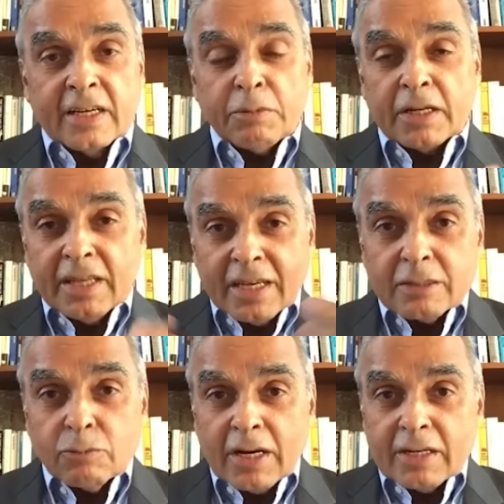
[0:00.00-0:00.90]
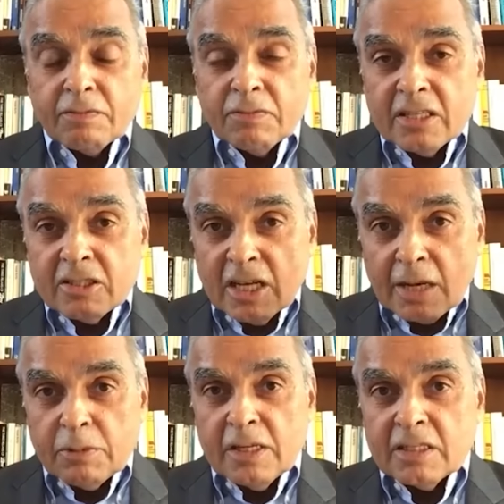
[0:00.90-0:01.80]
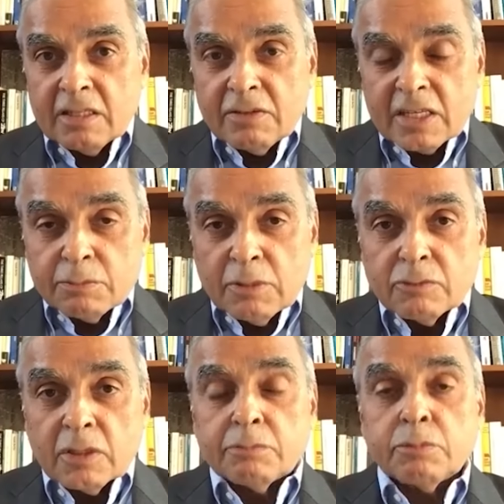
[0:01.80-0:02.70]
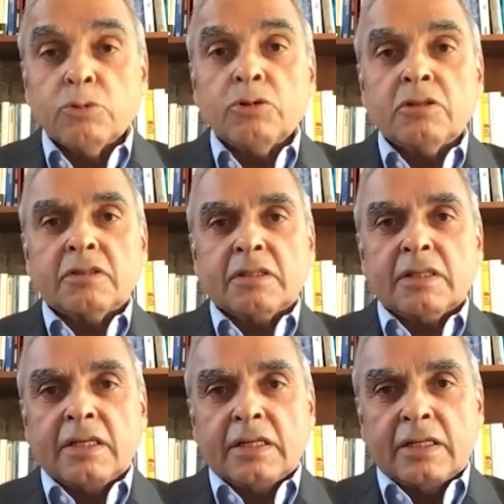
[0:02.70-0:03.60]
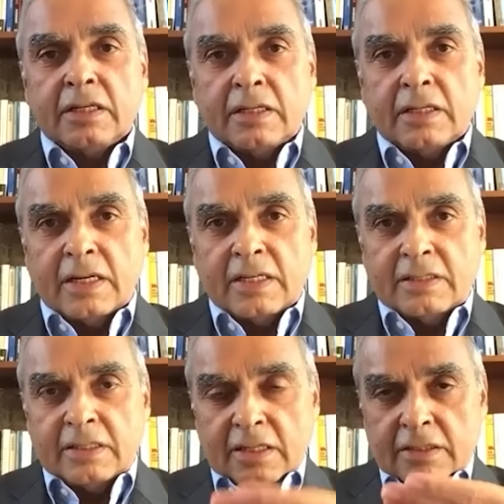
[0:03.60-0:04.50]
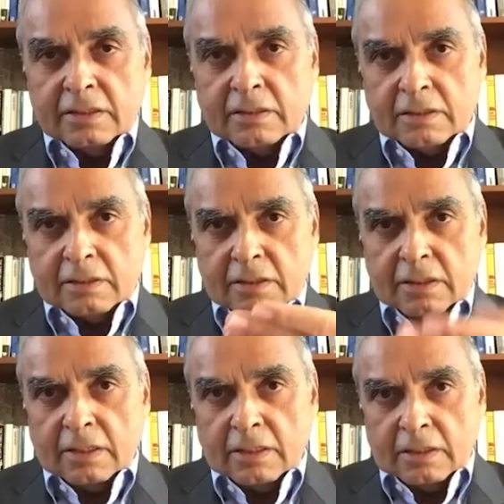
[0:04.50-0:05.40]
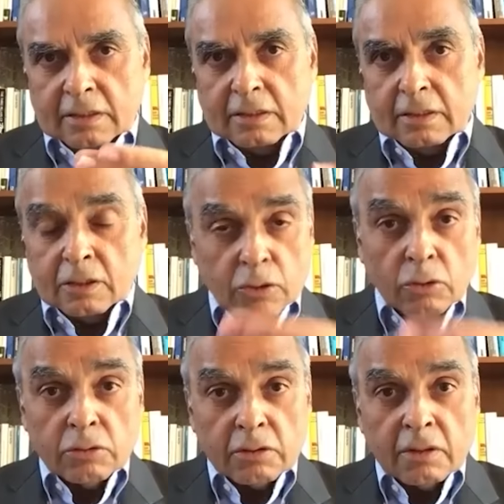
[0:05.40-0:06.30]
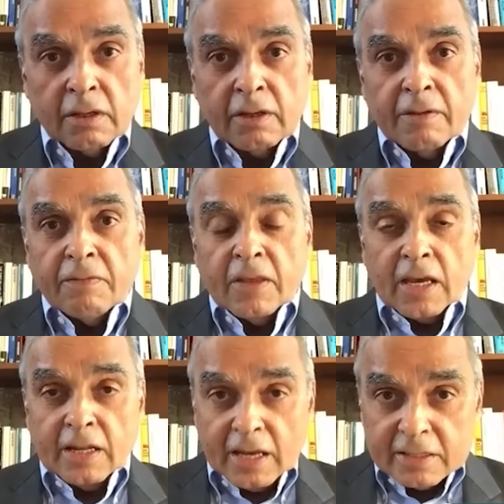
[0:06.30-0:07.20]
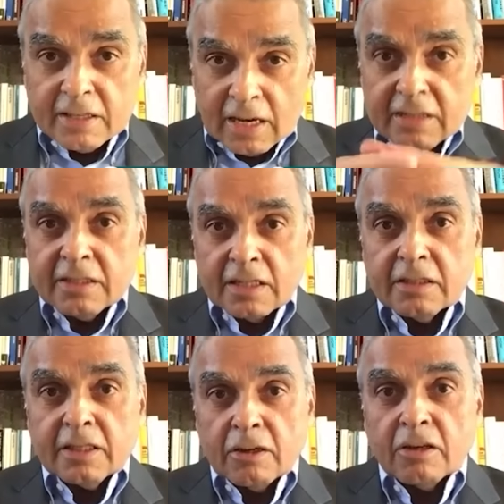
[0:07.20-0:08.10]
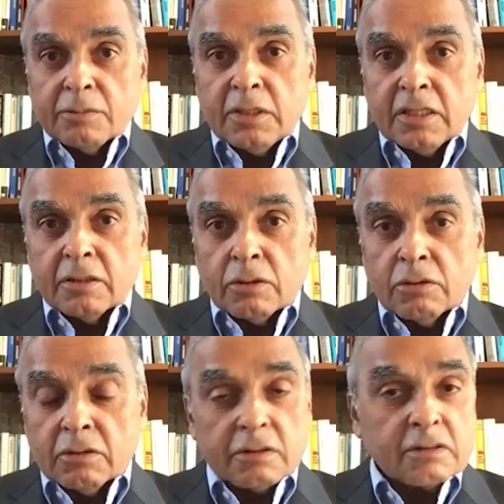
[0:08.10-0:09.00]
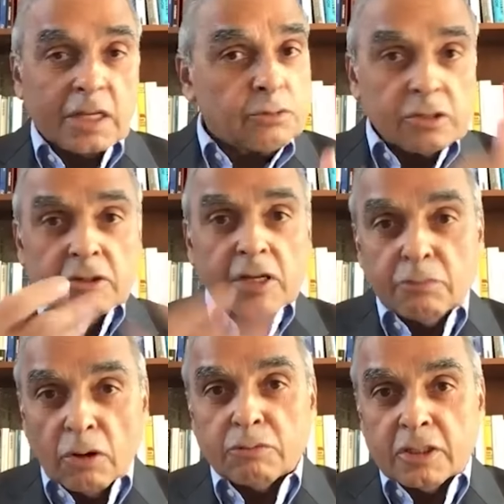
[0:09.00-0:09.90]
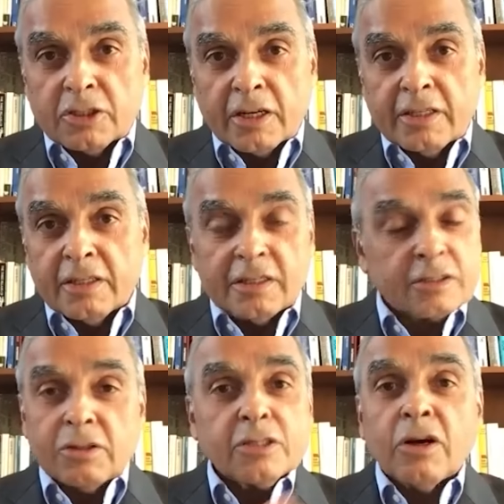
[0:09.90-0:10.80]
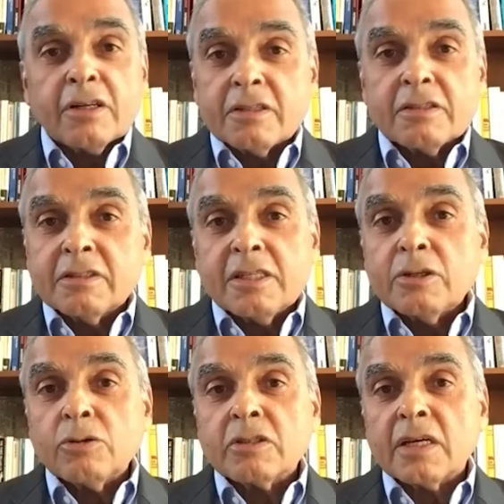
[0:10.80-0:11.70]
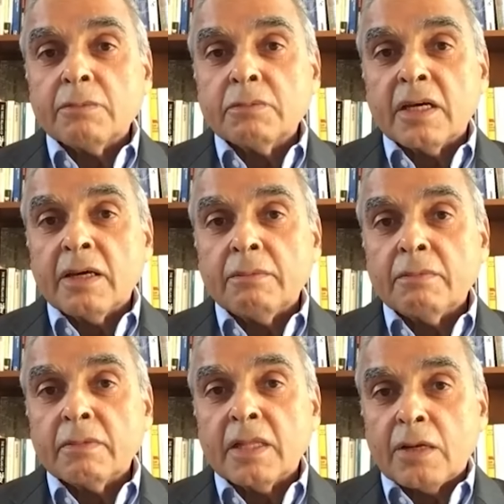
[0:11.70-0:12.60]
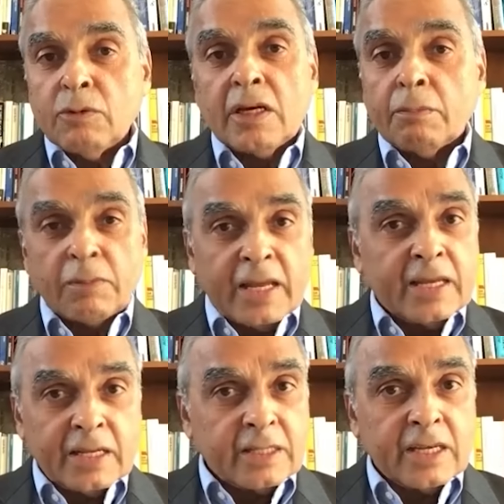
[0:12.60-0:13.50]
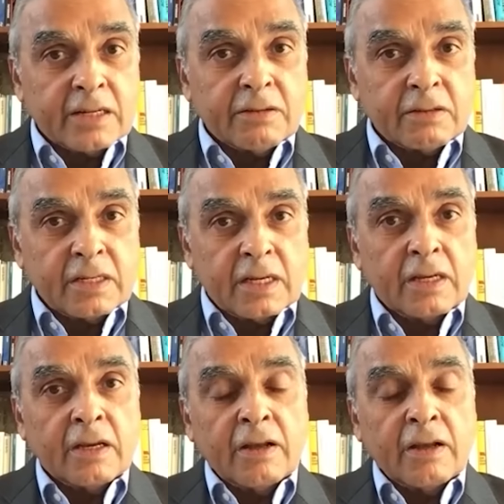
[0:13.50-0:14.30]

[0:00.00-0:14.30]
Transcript: But guess what? This Japanese investment will boost ASEAN's growth. And as ASEAN's economy grows, they will trade more with China. So it's not a zero-sum game that we are playing at the end of the day